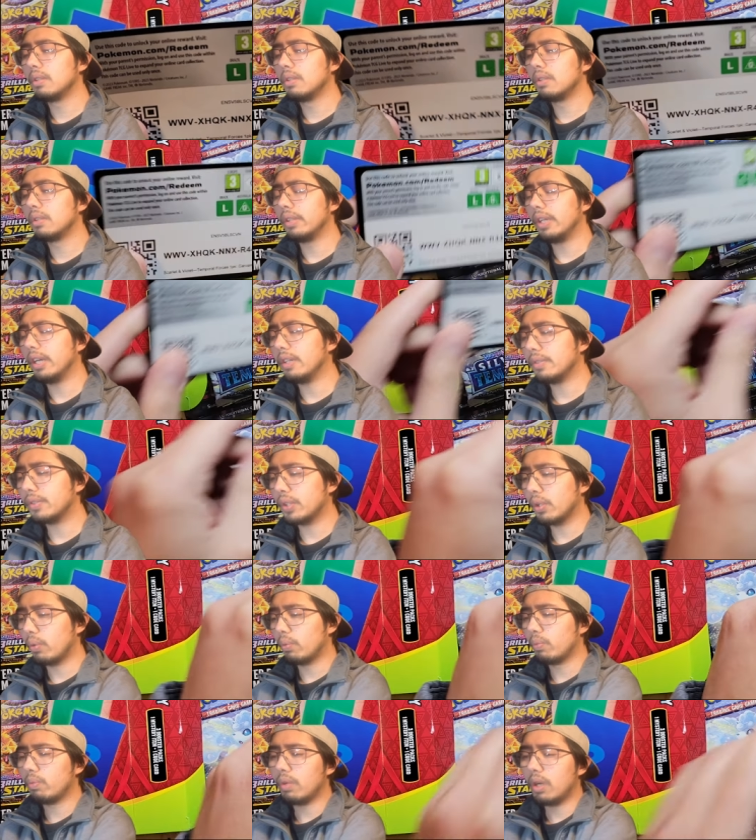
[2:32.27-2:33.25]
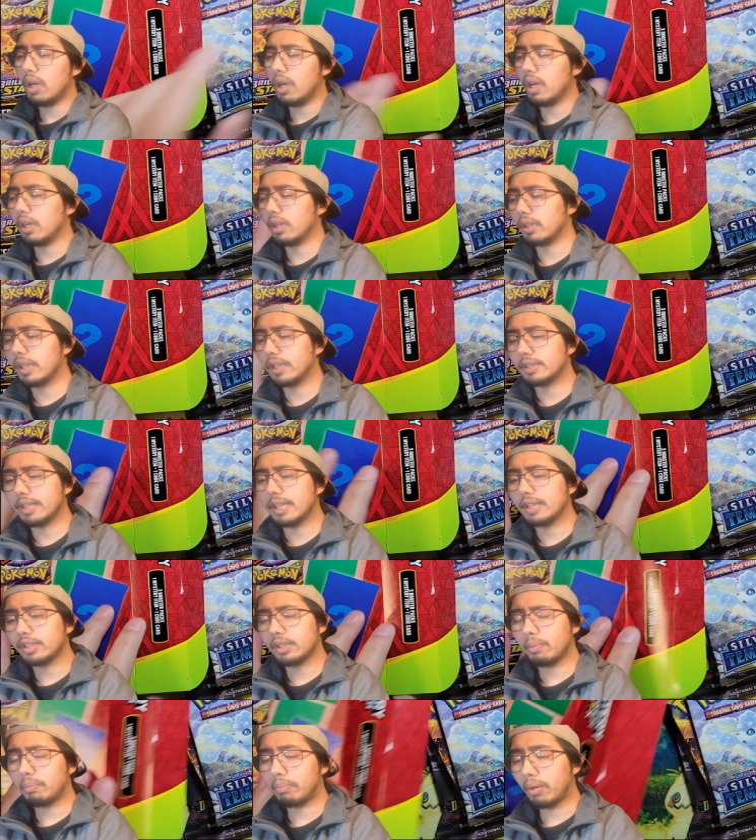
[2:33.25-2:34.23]
Yeah, so I guess
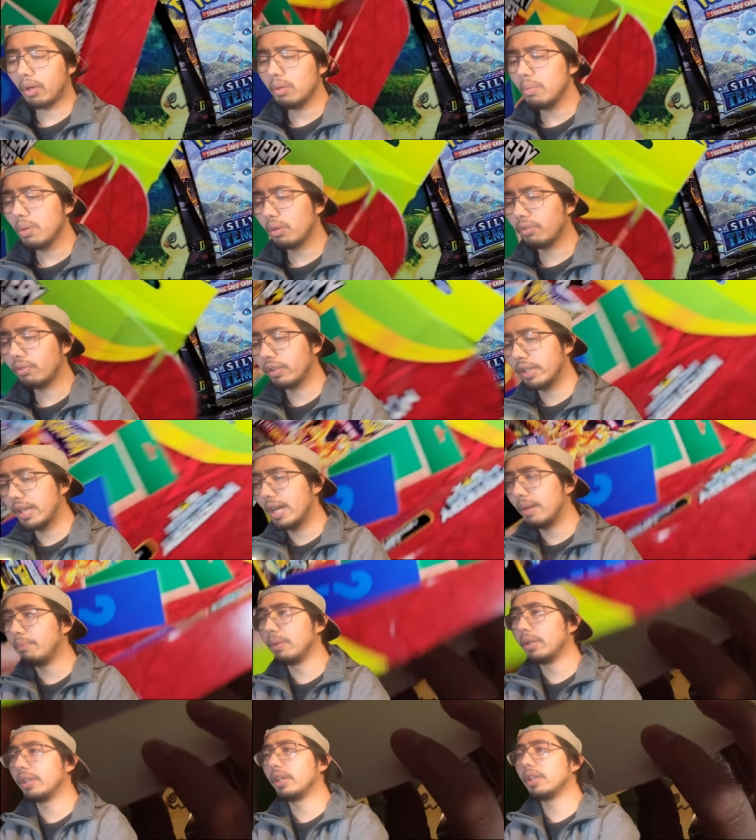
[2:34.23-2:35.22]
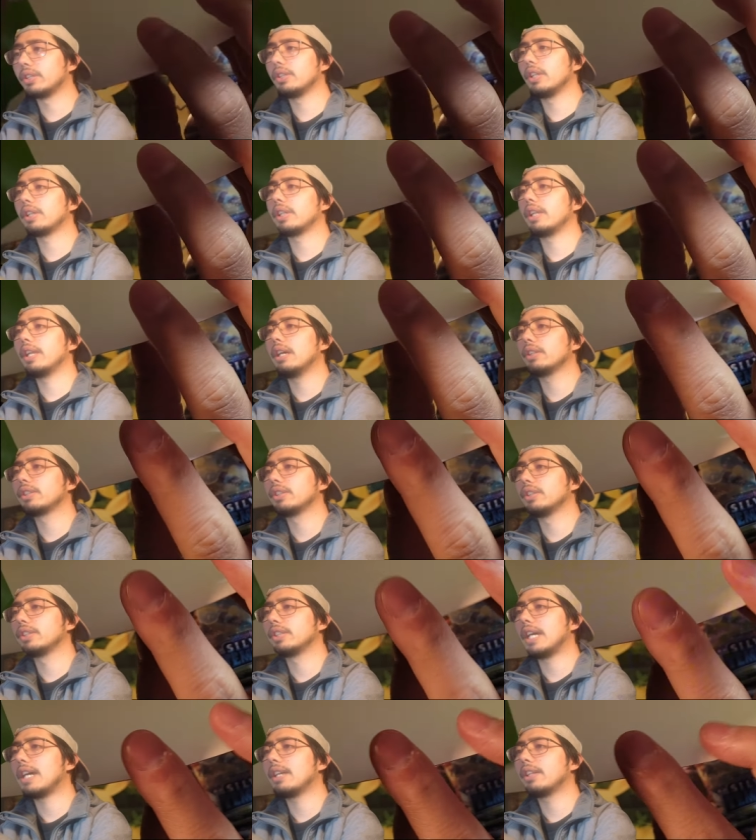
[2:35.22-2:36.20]
that's the promo for that, but there's nothing else
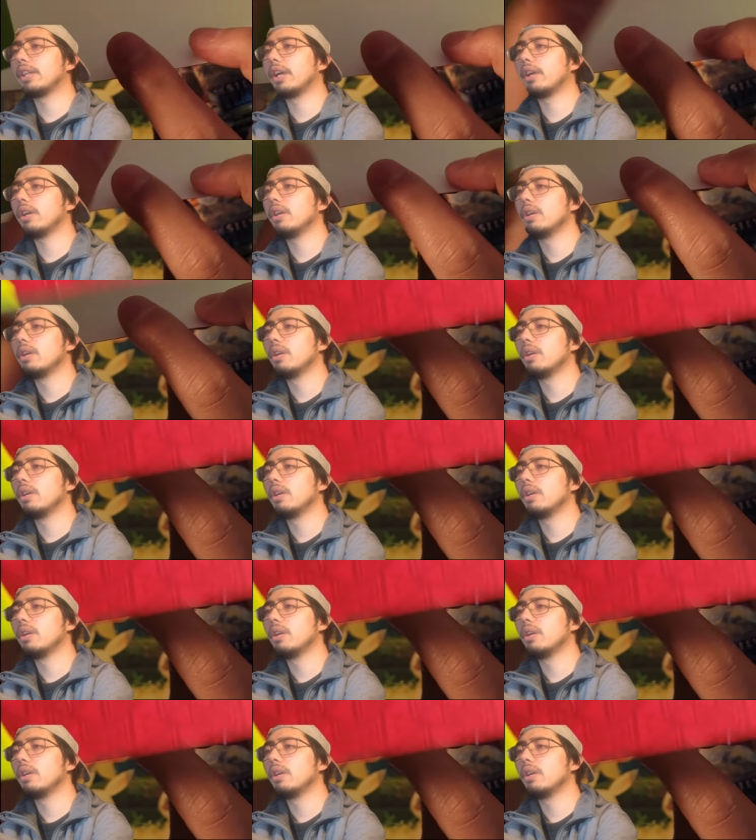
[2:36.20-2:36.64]
inside there.